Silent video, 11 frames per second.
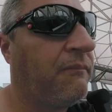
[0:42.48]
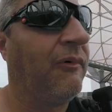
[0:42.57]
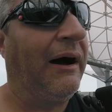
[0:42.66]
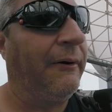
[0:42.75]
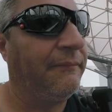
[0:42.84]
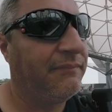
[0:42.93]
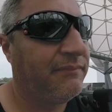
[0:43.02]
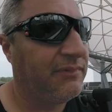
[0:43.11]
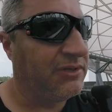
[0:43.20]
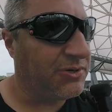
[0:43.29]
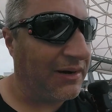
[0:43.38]
Wow,
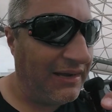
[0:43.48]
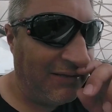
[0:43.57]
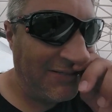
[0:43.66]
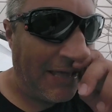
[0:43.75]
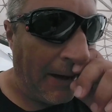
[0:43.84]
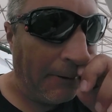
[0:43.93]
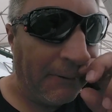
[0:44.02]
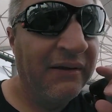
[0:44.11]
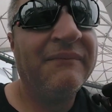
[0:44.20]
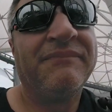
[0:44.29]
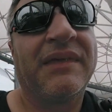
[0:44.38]
the train is loud.
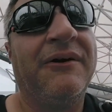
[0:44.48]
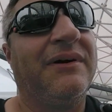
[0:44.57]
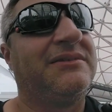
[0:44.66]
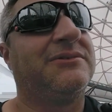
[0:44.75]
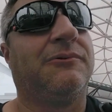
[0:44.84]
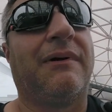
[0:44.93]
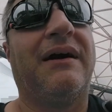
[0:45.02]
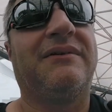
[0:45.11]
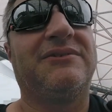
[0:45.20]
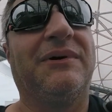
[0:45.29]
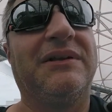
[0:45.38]
Anyways, so
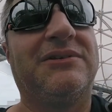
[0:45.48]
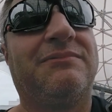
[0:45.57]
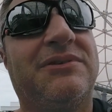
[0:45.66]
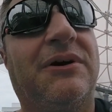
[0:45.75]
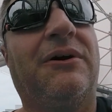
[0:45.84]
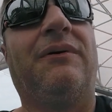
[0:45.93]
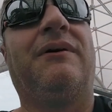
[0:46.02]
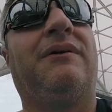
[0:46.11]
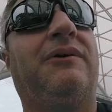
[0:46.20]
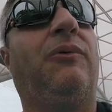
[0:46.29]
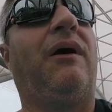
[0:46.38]
rider switch. So
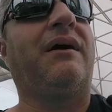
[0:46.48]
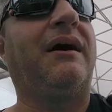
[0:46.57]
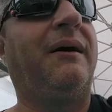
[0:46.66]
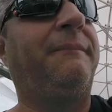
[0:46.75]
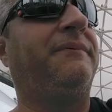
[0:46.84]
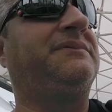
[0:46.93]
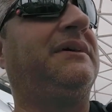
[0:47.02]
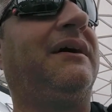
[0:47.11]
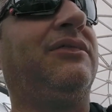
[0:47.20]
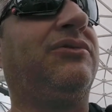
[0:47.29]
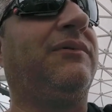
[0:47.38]
you walk up, so
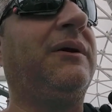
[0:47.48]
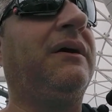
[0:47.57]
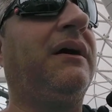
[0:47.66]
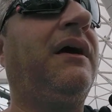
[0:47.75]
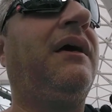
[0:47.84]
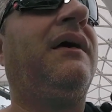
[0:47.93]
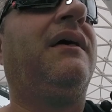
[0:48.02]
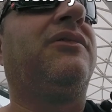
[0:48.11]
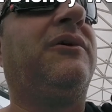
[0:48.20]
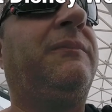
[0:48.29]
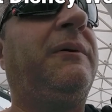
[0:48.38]
you got three
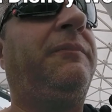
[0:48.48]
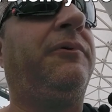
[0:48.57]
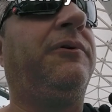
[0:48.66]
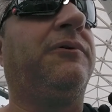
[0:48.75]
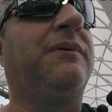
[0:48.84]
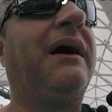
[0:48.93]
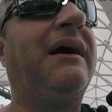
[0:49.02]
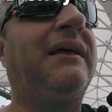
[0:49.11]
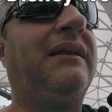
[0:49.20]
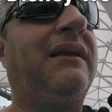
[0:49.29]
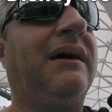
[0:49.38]
people who are
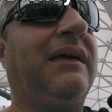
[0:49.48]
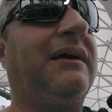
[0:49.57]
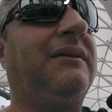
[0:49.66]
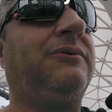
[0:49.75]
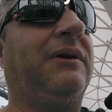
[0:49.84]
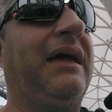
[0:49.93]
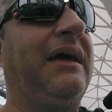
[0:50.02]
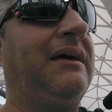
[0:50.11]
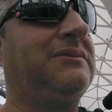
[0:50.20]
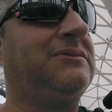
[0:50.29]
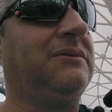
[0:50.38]
riding, a kid who
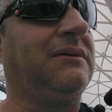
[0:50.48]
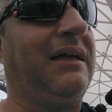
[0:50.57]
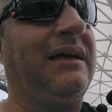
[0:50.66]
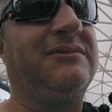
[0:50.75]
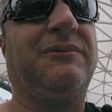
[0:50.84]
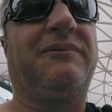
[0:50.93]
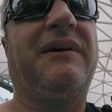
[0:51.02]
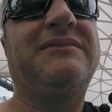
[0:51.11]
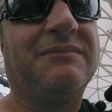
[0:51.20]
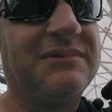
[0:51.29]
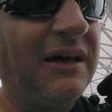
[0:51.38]
can't or can't
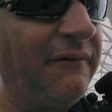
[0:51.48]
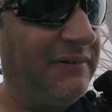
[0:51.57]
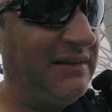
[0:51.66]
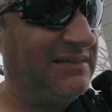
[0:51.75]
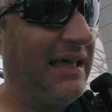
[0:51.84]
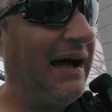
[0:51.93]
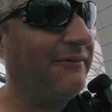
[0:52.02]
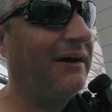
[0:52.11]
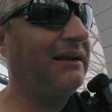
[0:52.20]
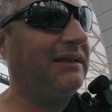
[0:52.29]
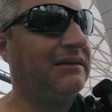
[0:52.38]
supervise himself and is not
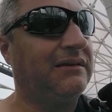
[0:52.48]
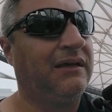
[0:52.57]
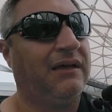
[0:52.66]
riding.